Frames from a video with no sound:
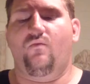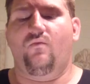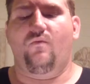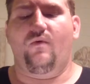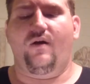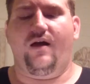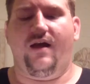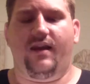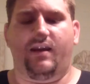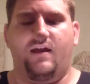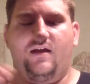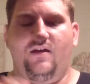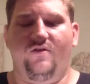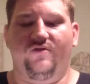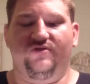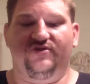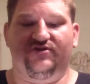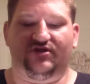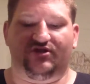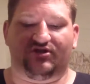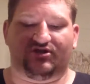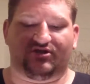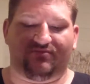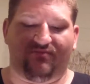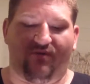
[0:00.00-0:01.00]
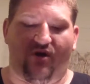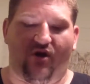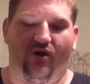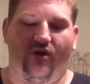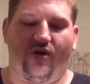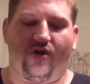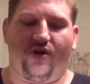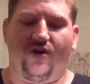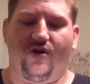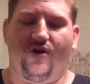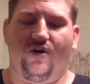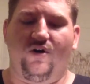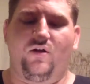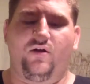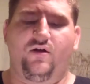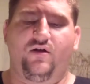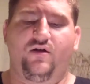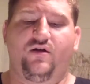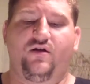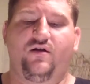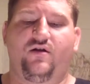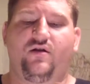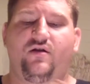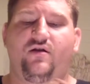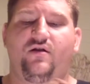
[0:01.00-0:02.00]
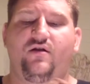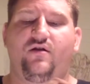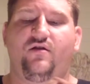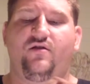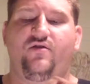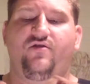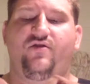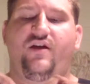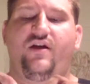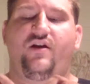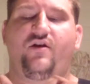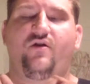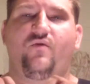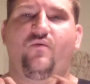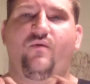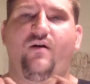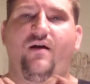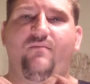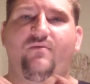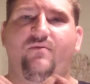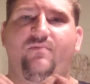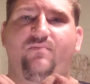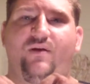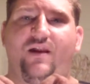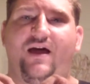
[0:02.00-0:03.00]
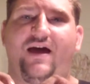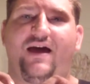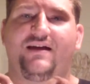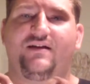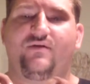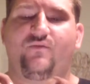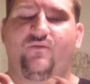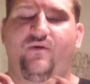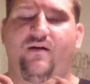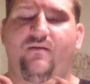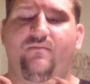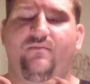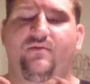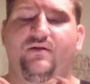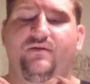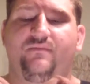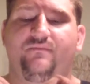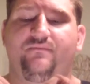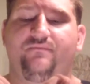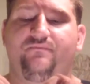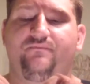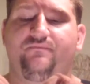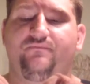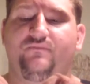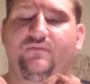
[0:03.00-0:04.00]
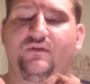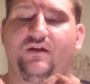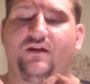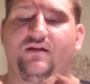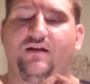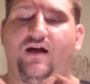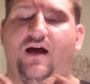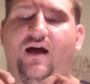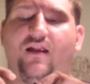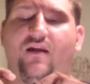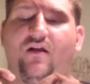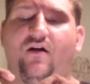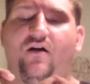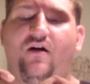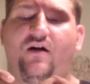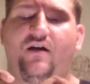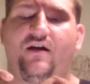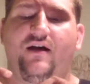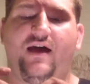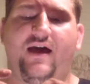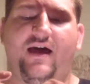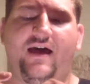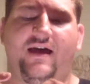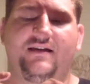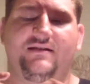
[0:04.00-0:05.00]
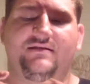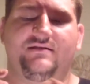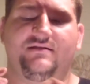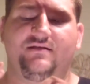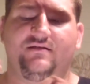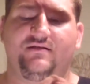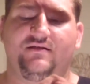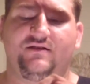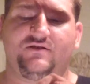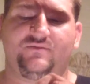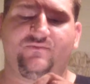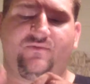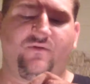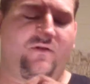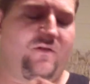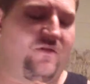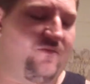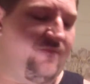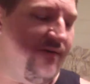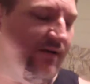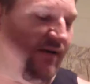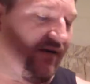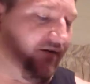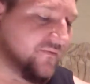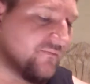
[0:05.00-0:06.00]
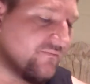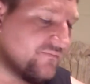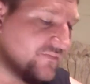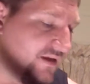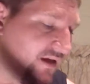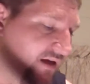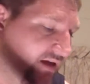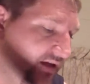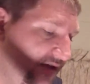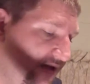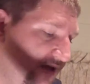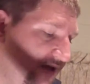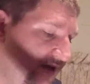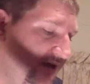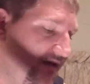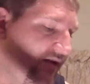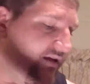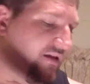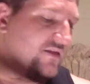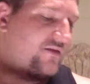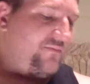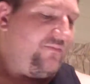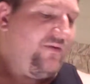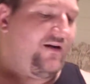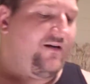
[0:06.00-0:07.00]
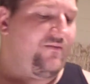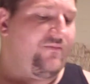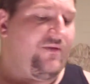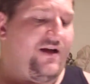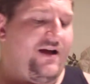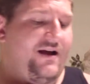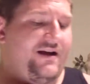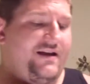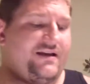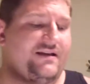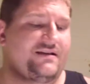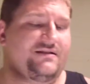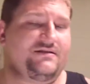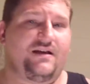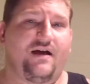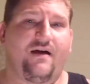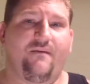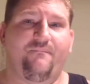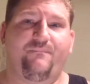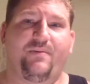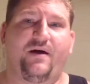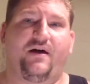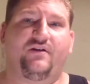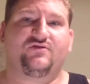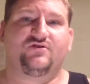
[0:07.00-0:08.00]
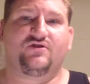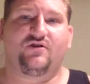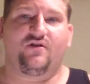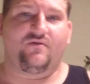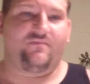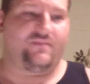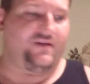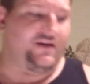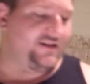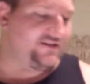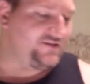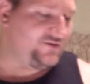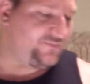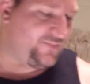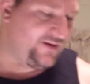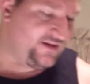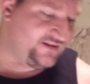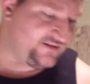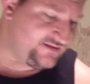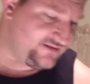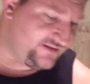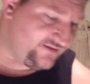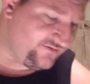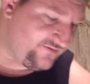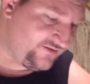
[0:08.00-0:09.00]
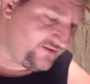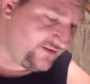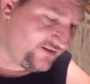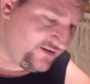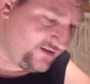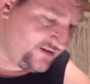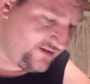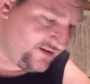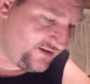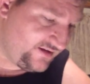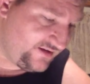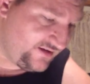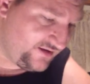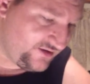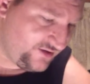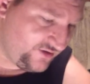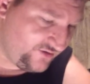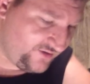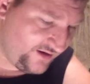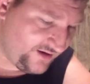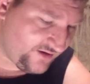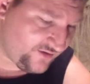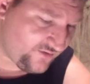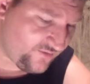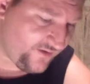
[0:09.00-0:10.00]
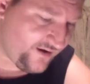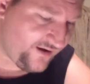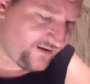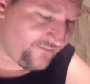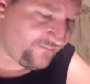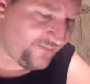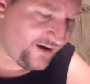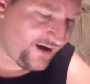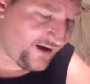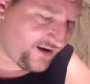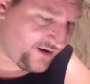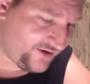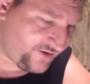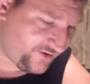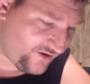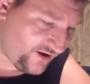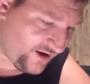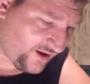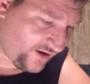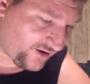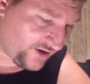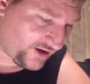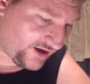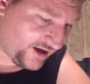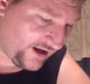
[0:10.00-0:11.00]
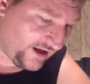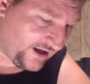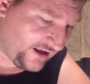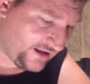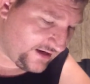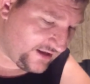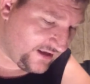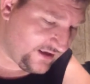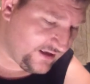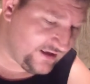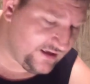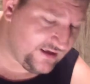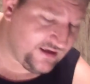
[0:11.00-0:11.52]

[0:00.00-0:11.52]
And it uses a smaller, thinner webbed nylon as this part of the belt. The bottom line is, a belt's going to be expensive. You didn't go out and buy a $100 gun.